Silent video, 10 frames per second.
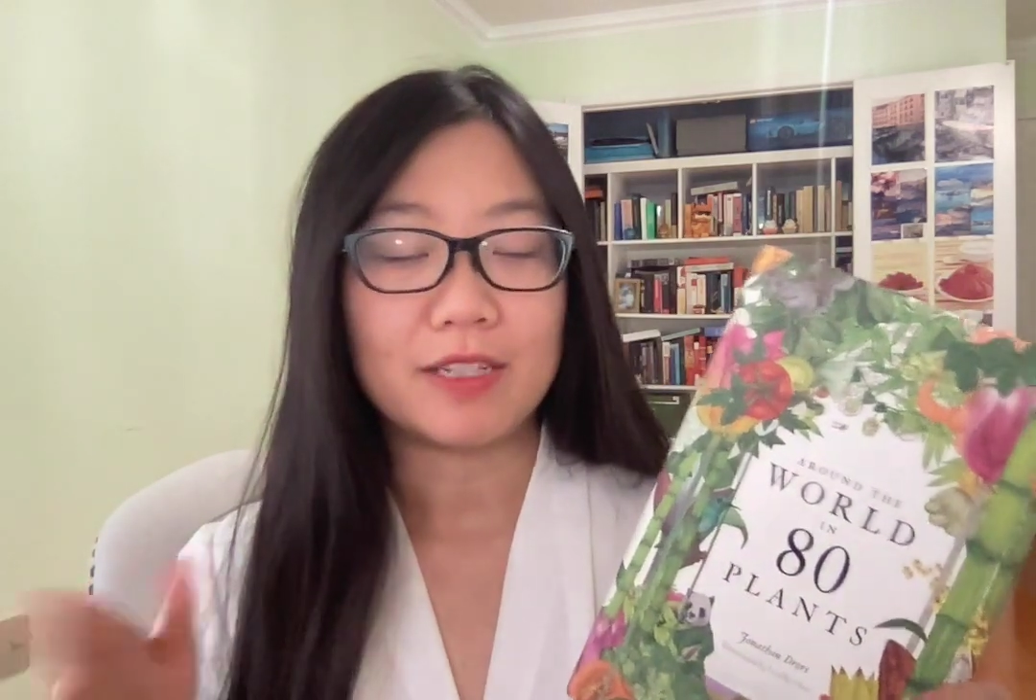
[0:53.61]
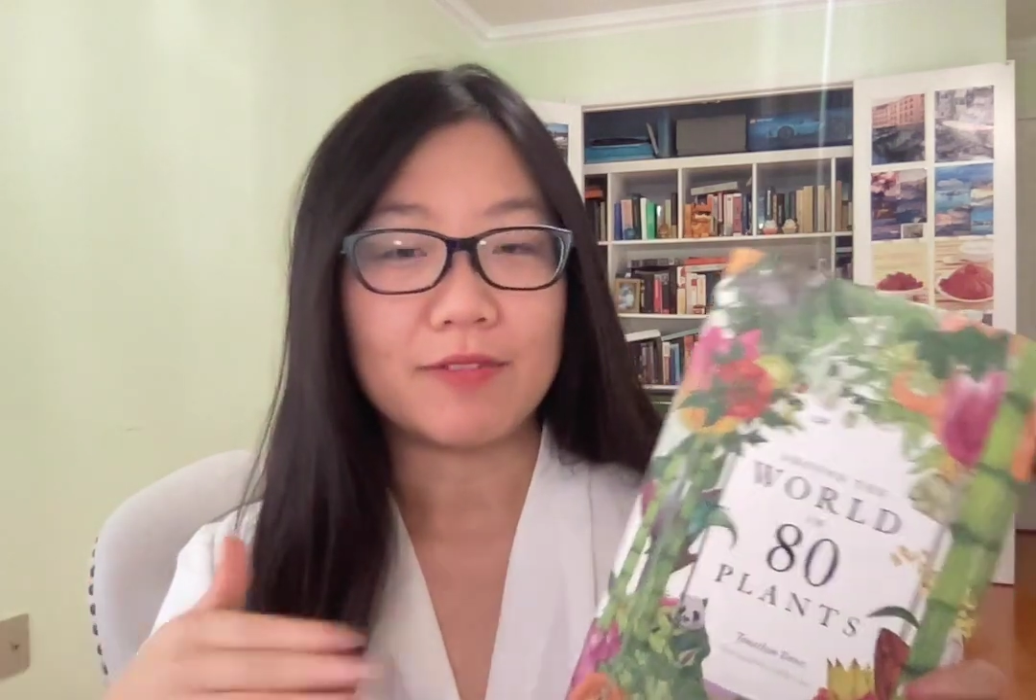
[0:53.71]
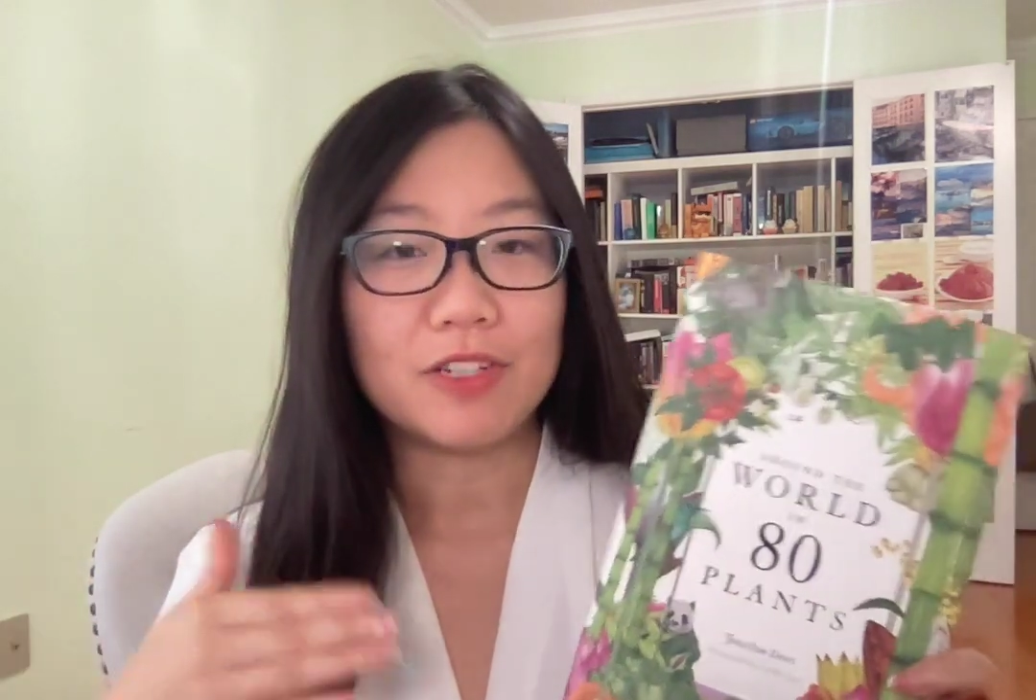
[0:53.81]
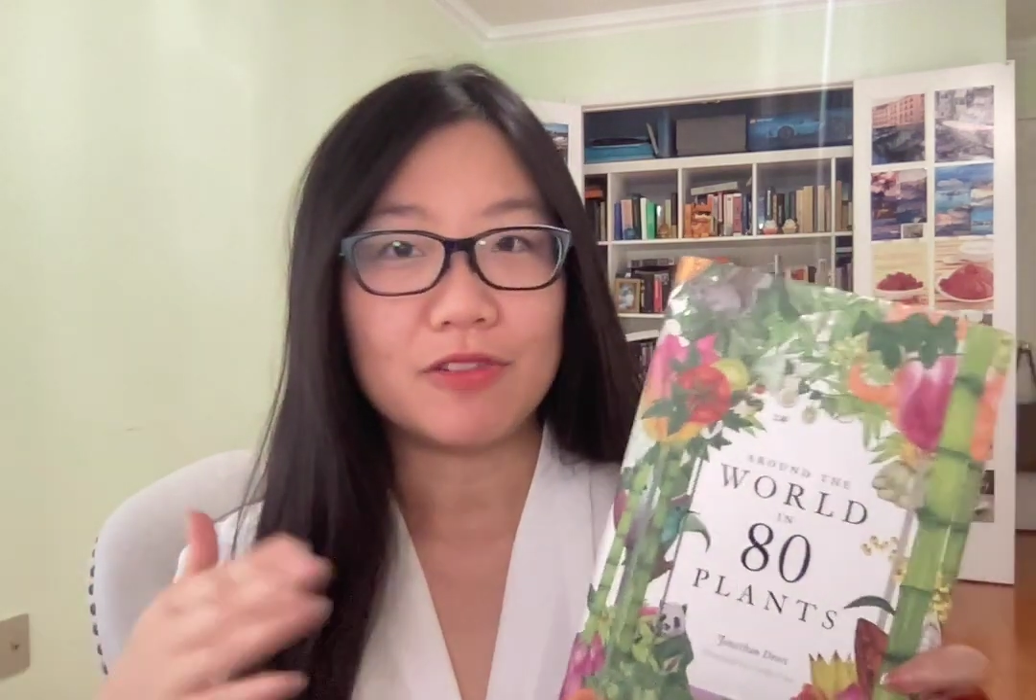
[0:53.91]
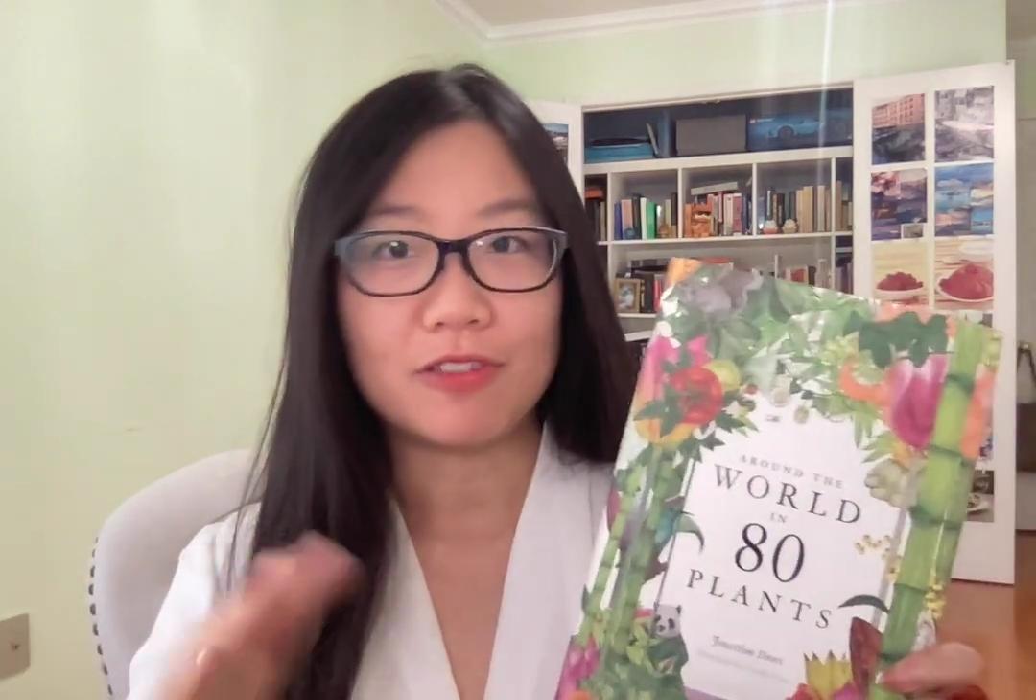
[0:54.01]

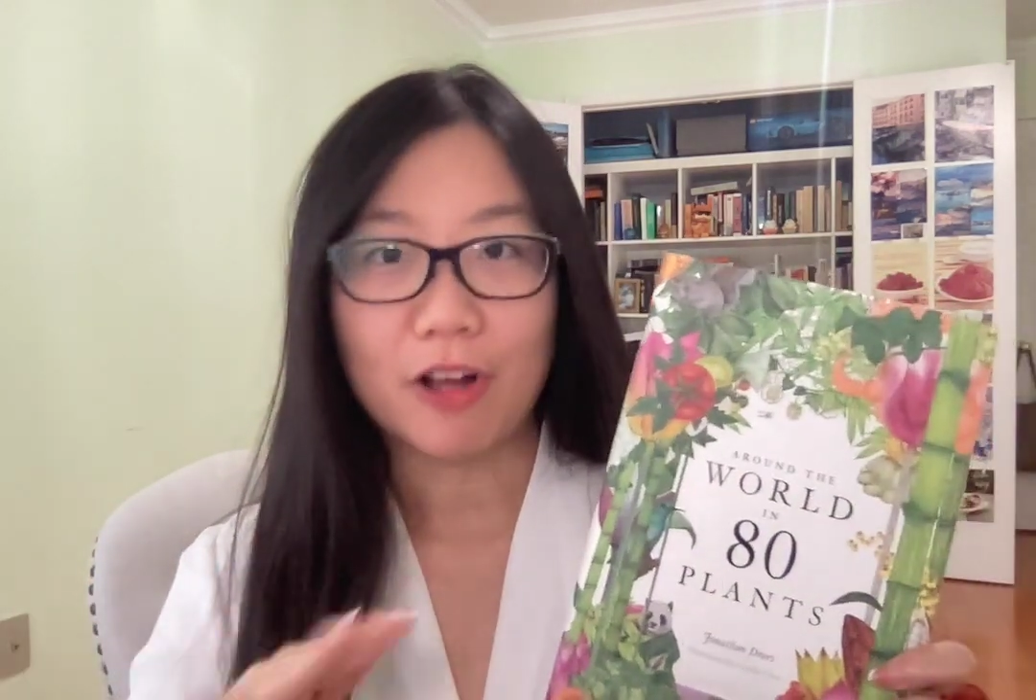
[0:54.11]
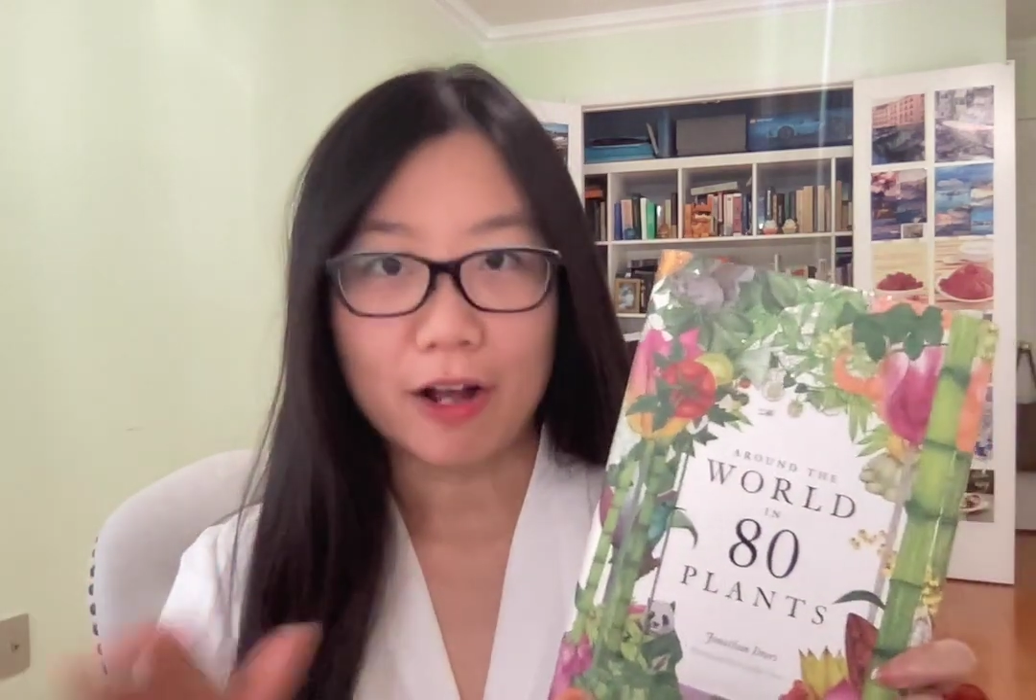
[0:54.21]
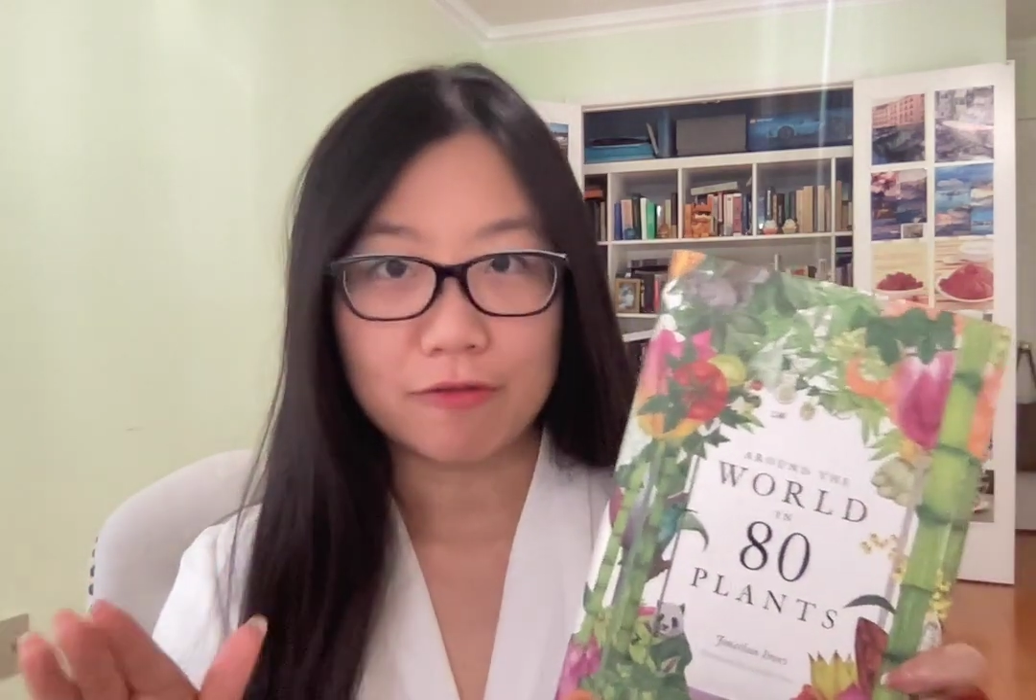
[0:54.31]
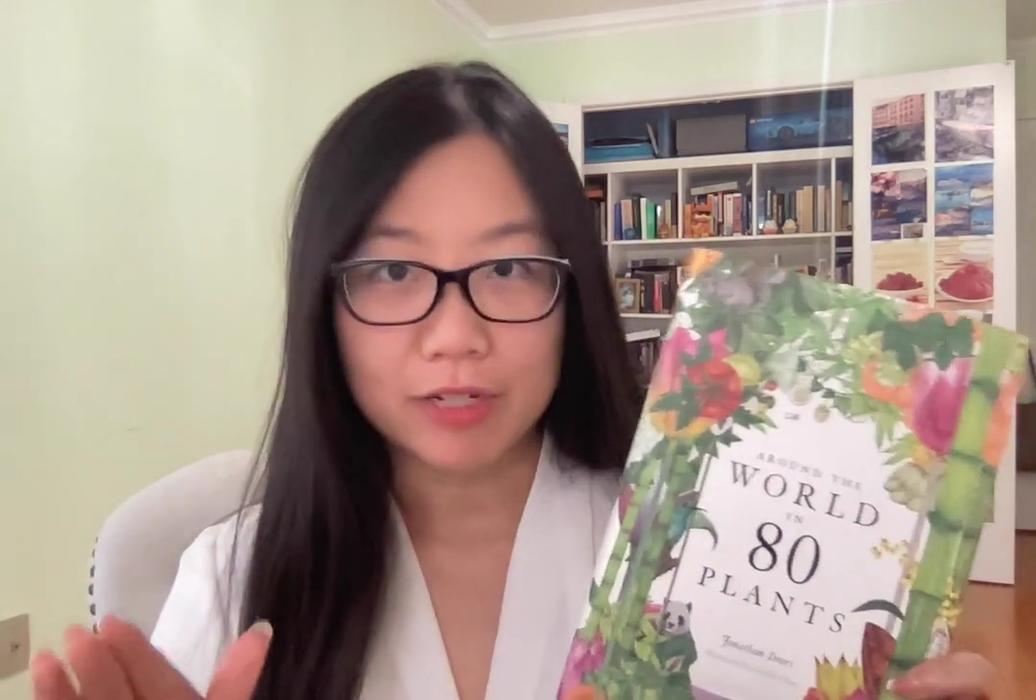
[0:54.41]
even not